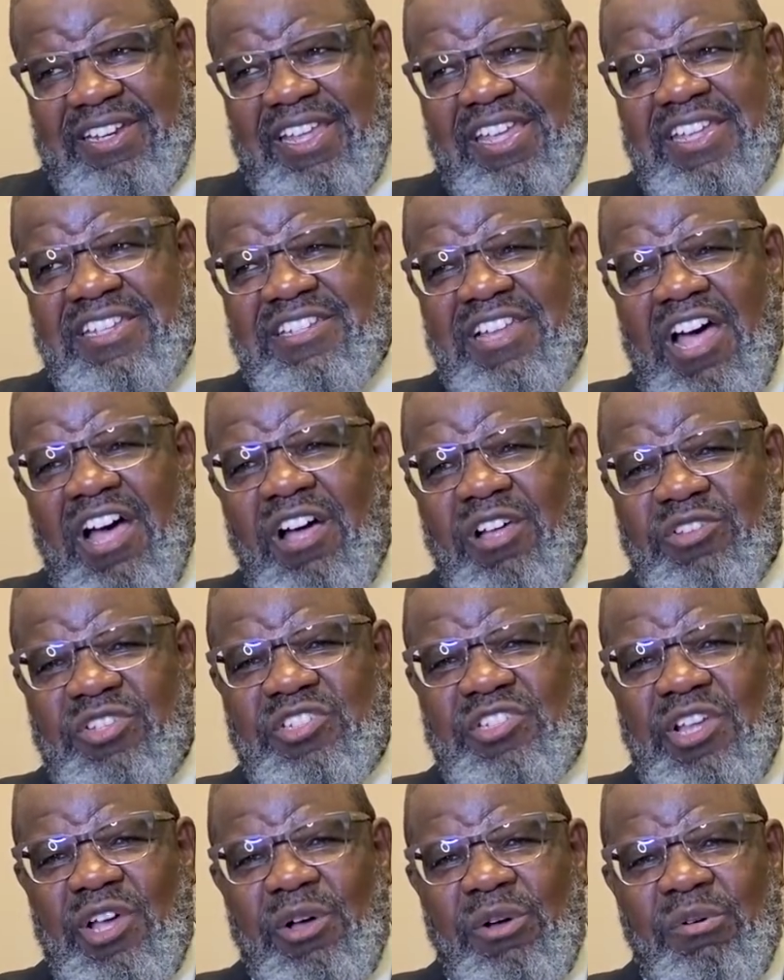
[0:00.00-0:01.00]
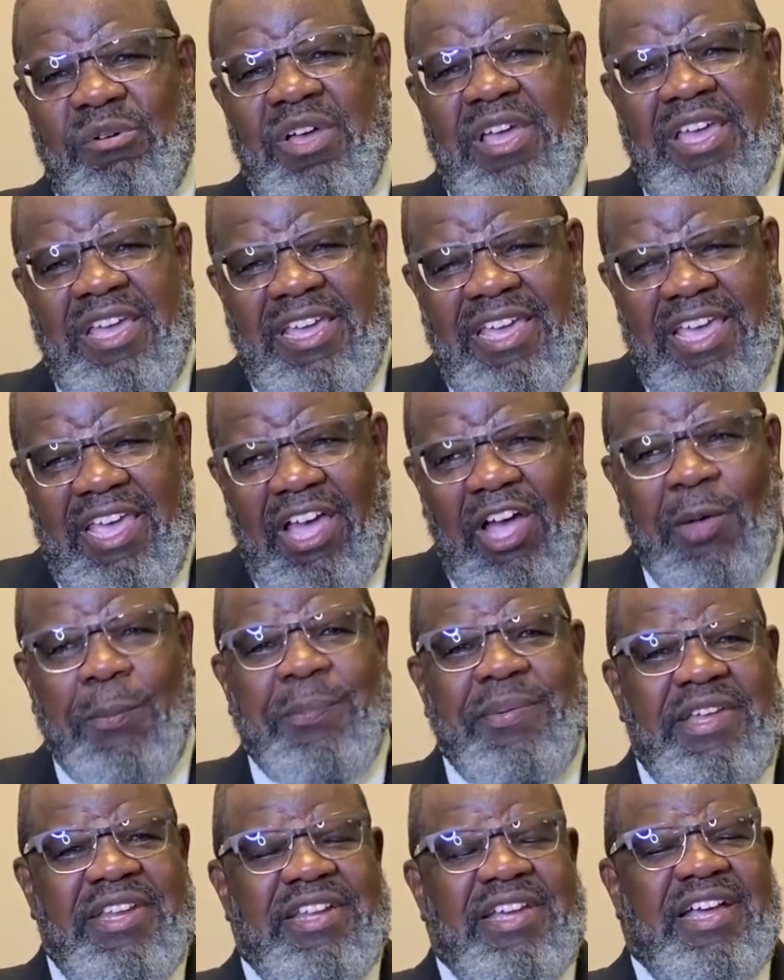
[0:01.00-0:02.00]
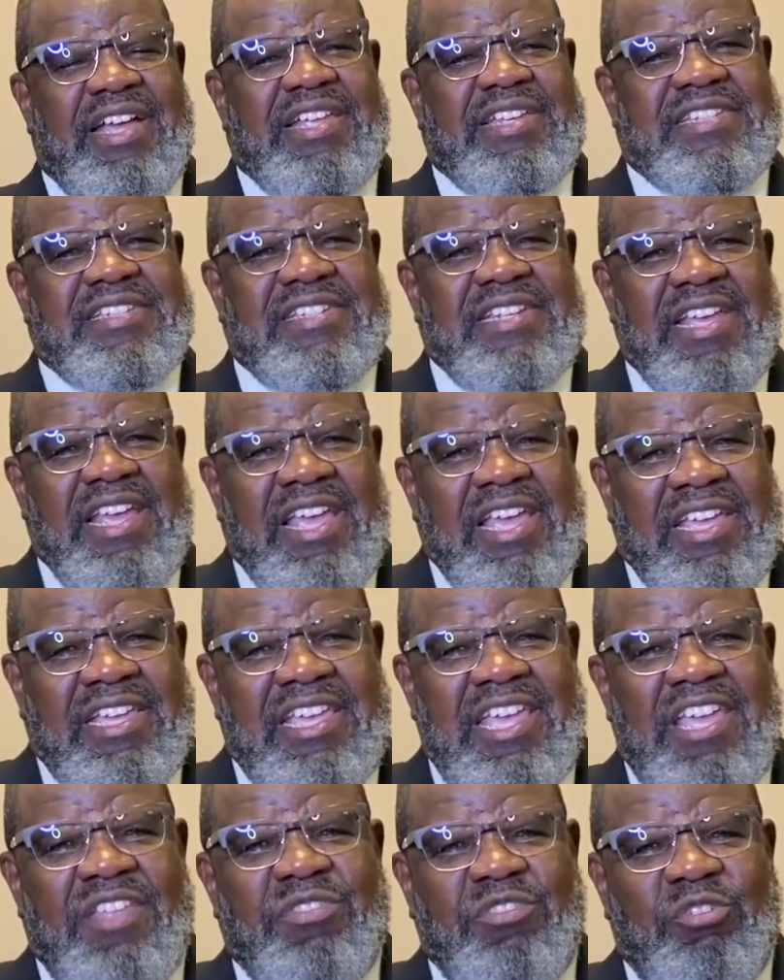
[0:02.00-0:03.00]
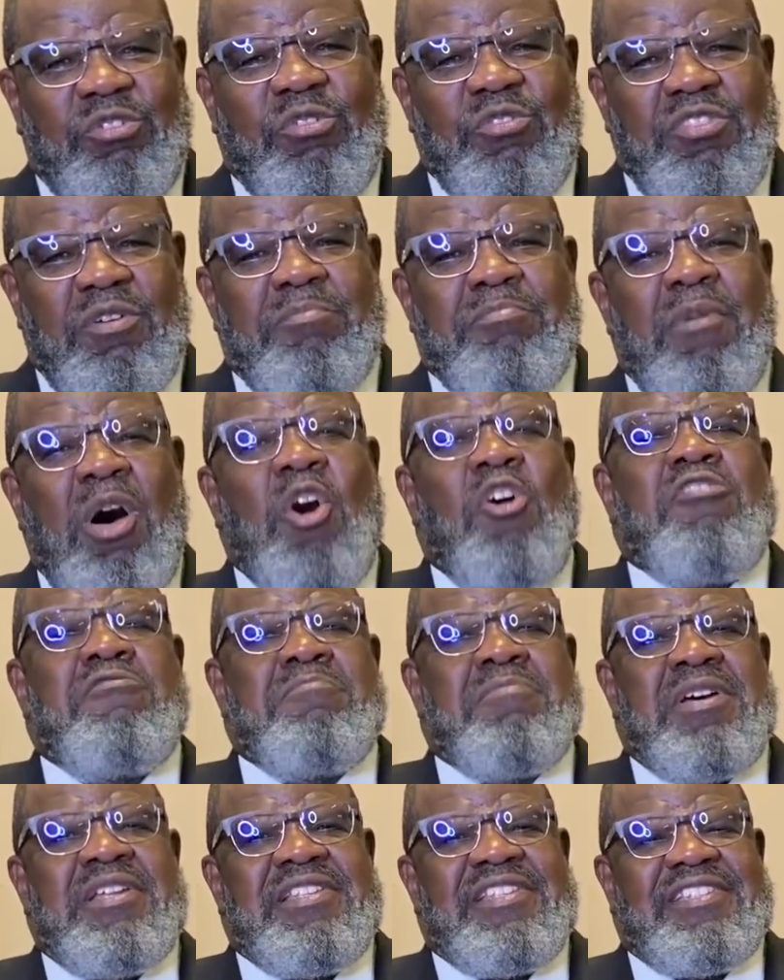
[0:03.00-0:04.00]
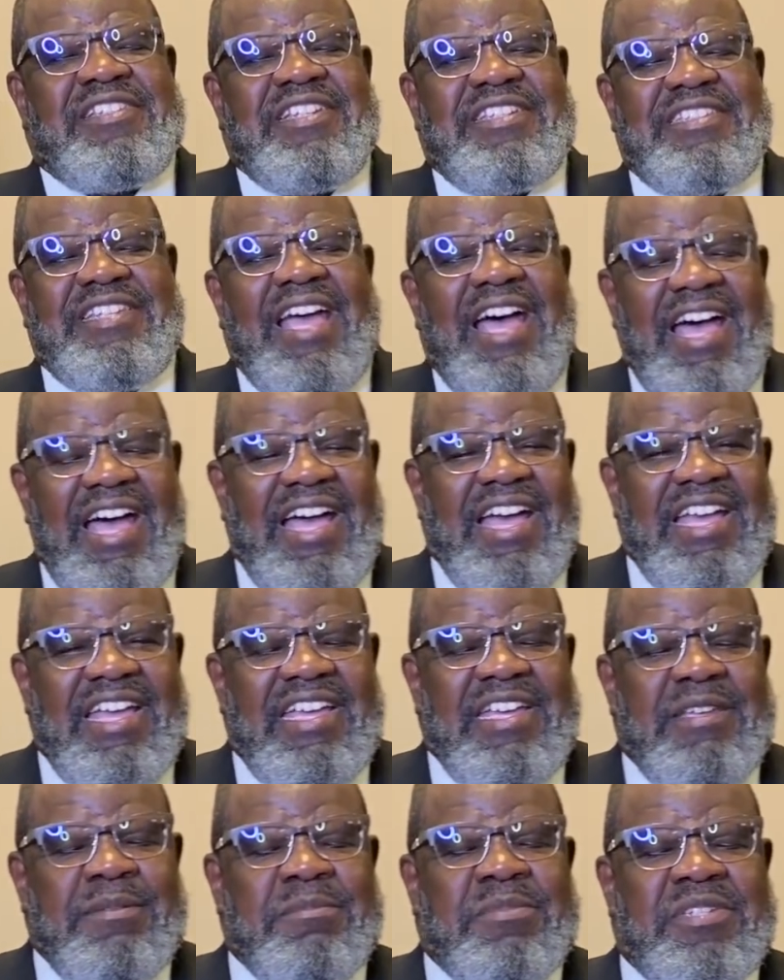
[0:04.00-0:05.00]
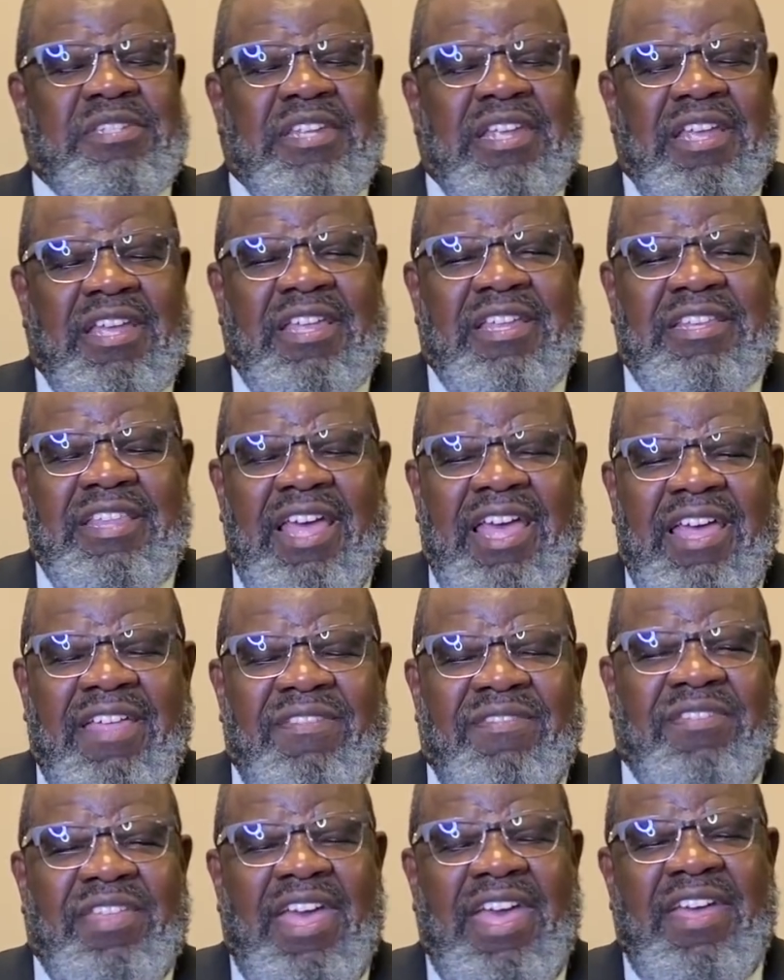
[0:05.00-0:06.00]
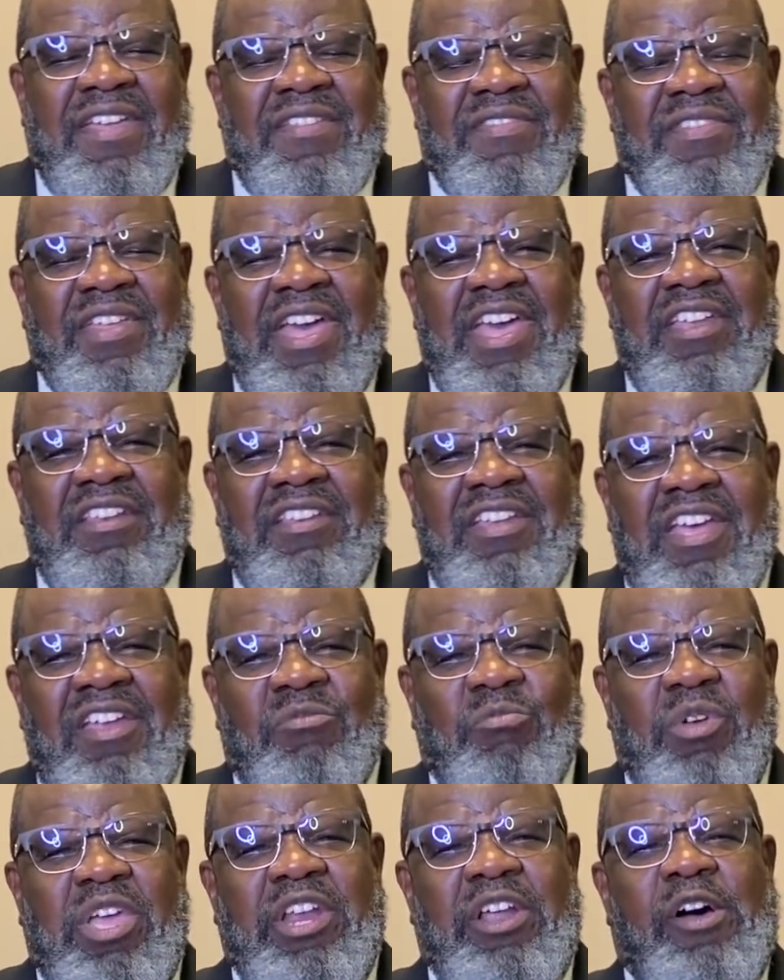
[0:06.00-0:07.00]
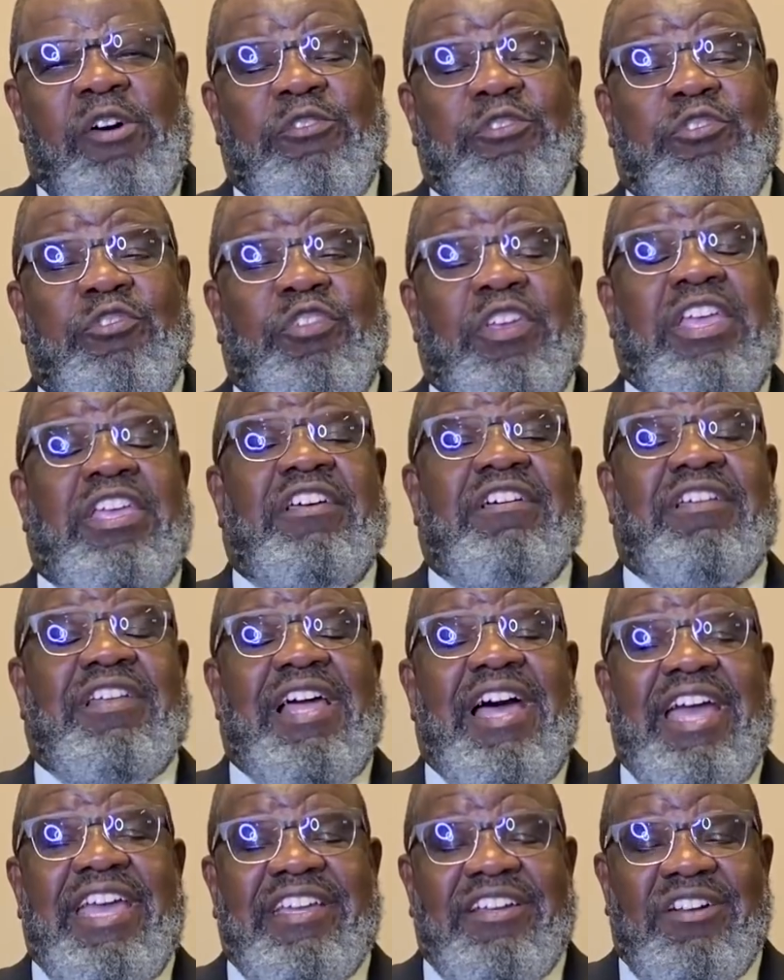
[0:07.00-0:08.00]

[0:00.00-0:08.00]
He is also helping us get through the moments, the times that, that, that, that we don't feel like